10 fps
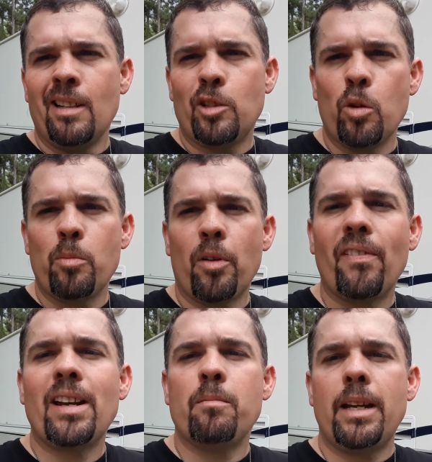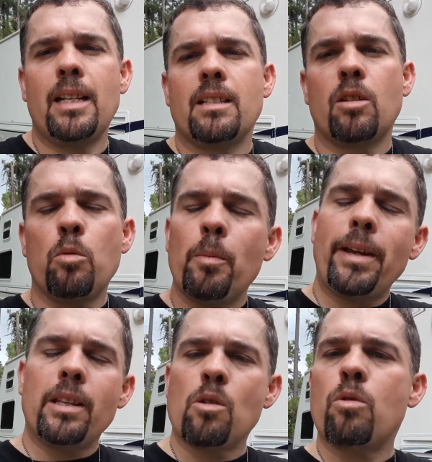doing preventive maintenance, so when we
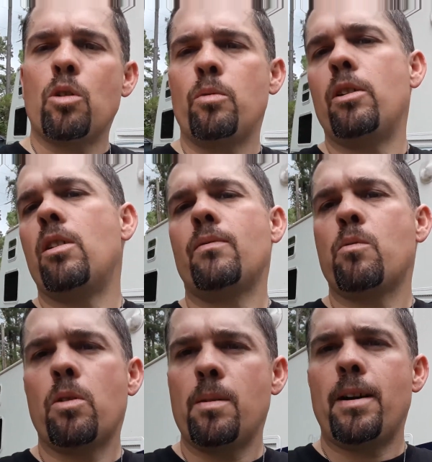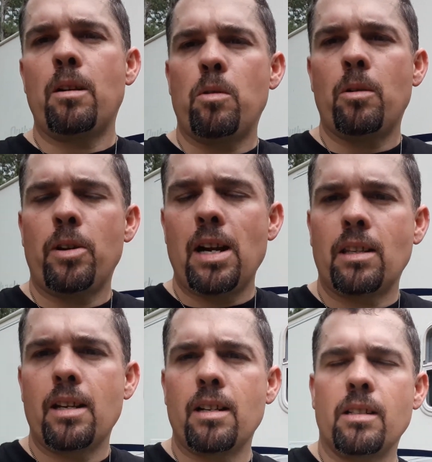hit the road, we don't have to worry about it while we're out
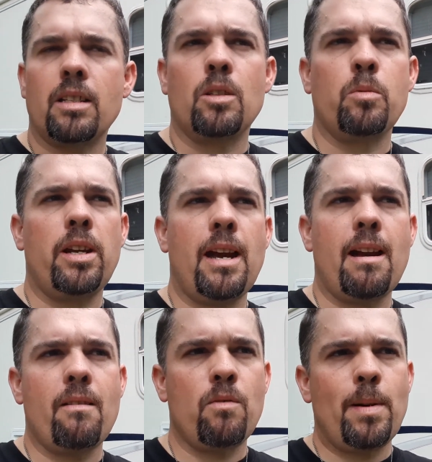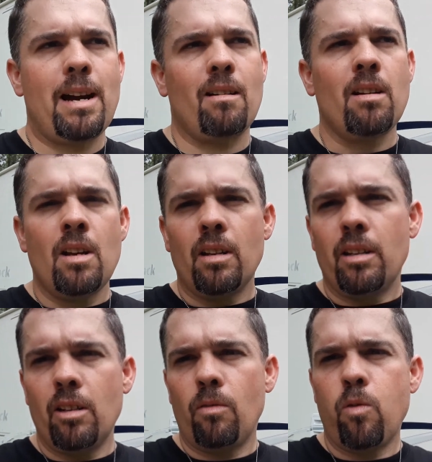there. And since we have about,
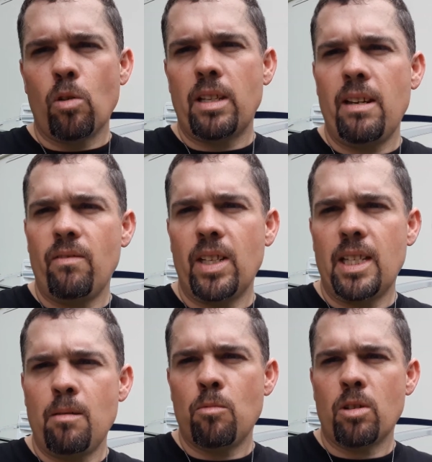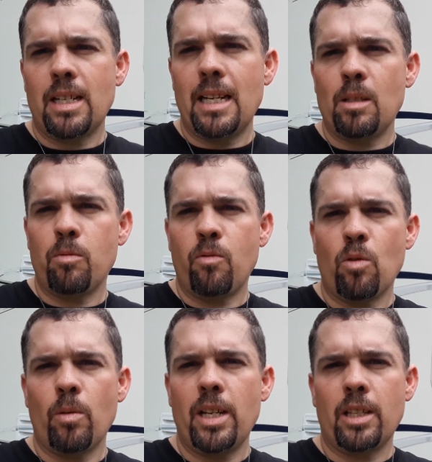15 more days
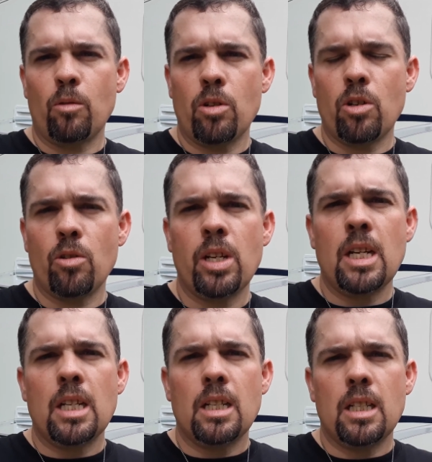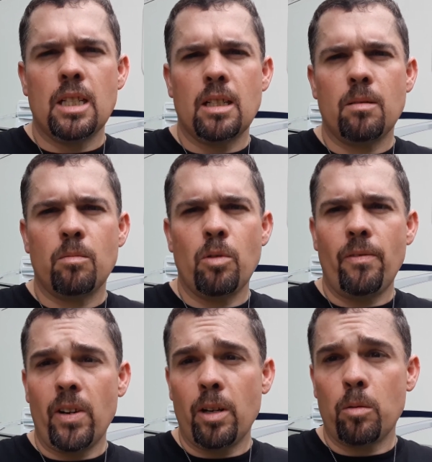before we hit the road, we
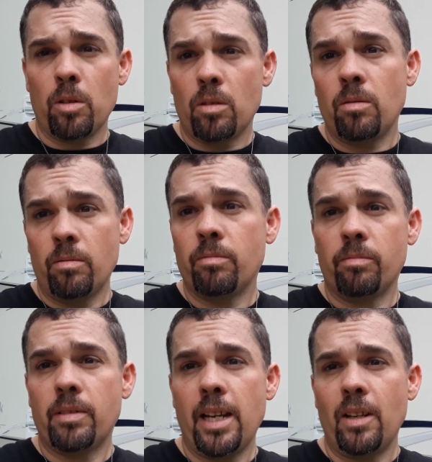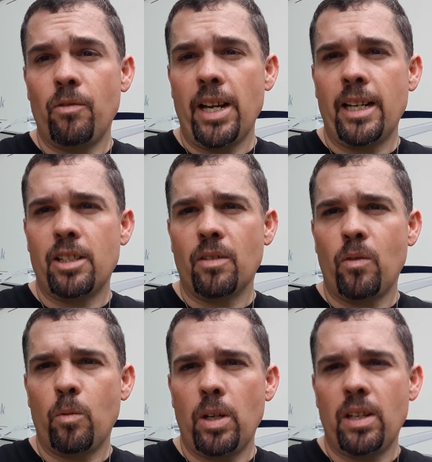figure we'll take advantage
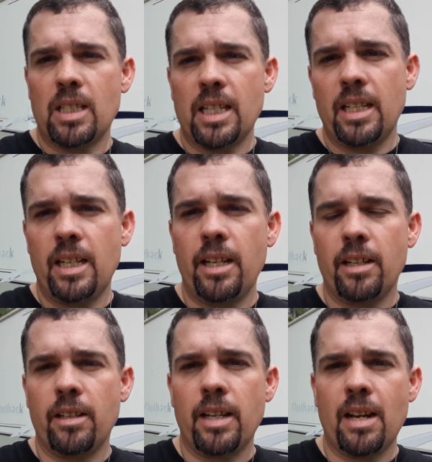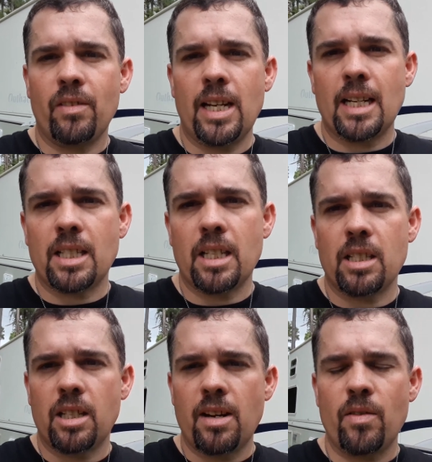of it sitting here and having
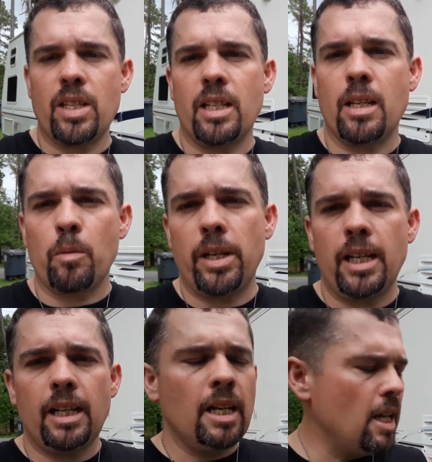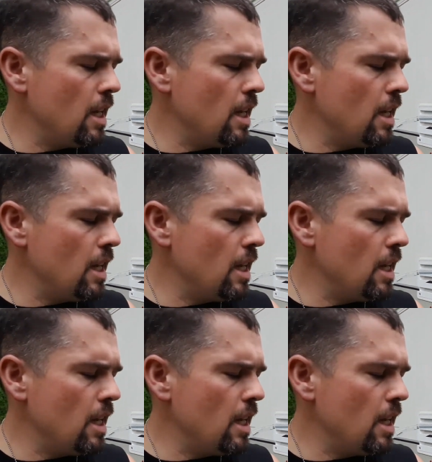access to everything that we need.